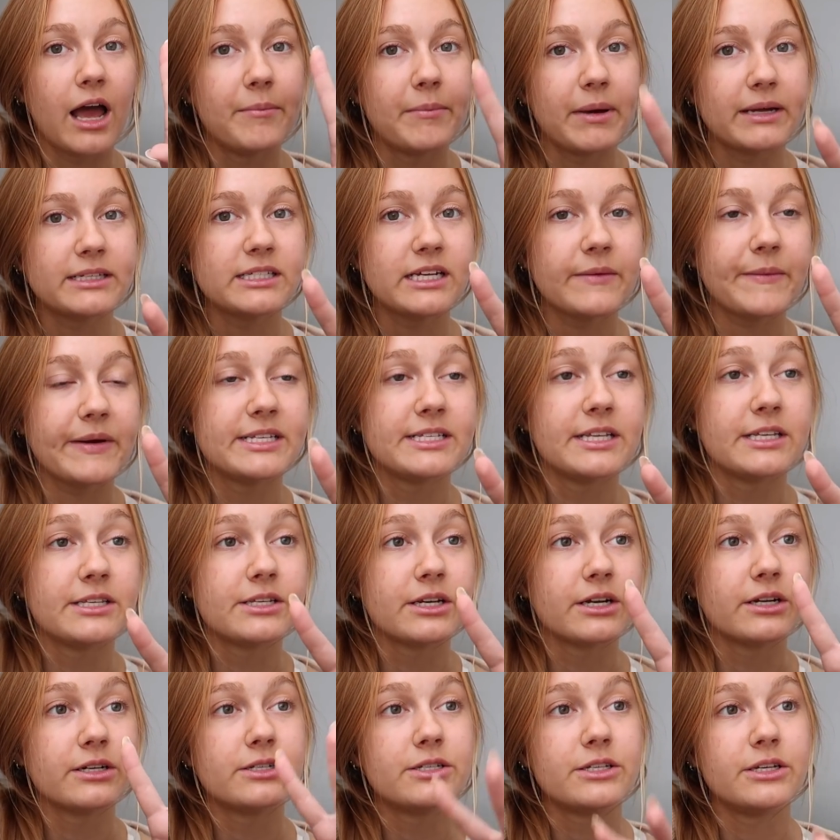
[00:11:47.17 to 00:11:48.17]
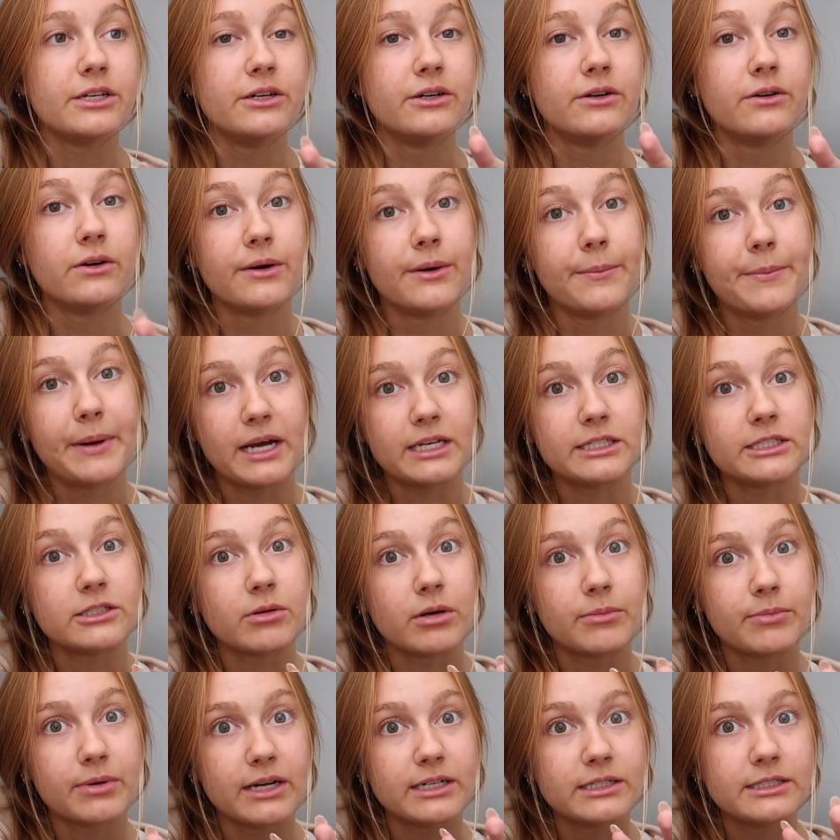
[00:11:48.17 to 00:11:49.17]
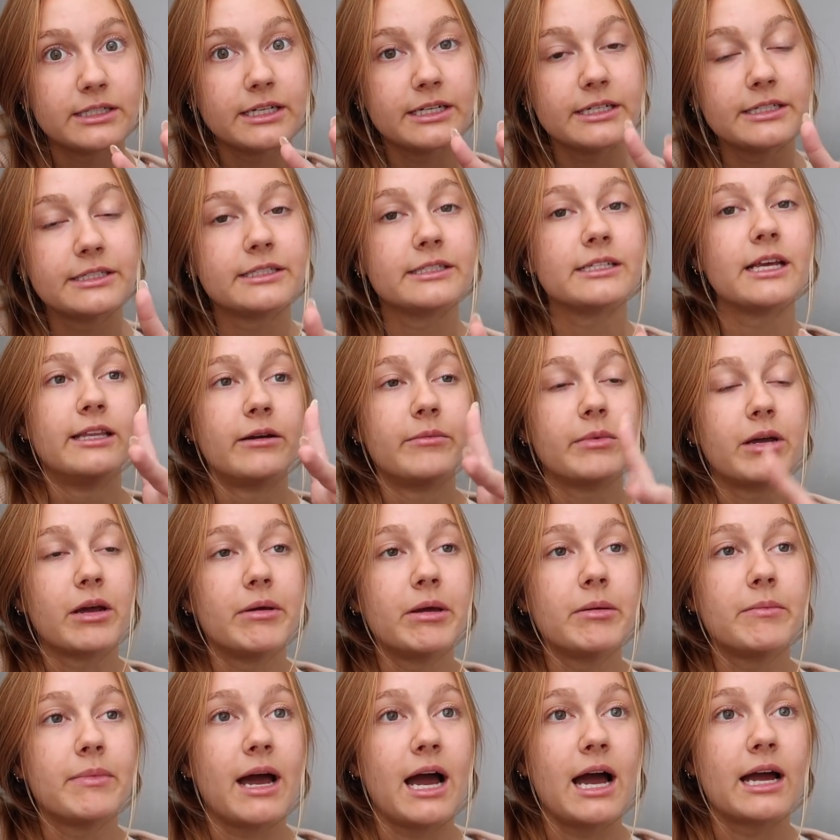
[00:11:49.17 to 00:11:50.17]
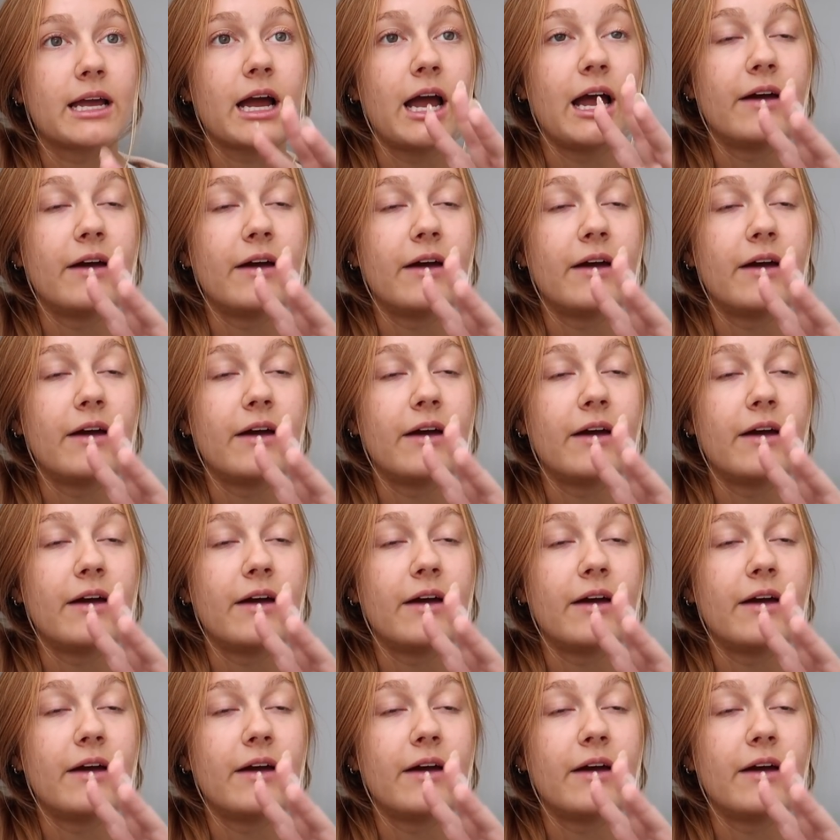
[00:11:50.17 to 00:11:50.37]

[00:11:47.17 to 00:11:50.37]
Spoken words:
I'm about to take my sister to basketball practice and I'm coming back.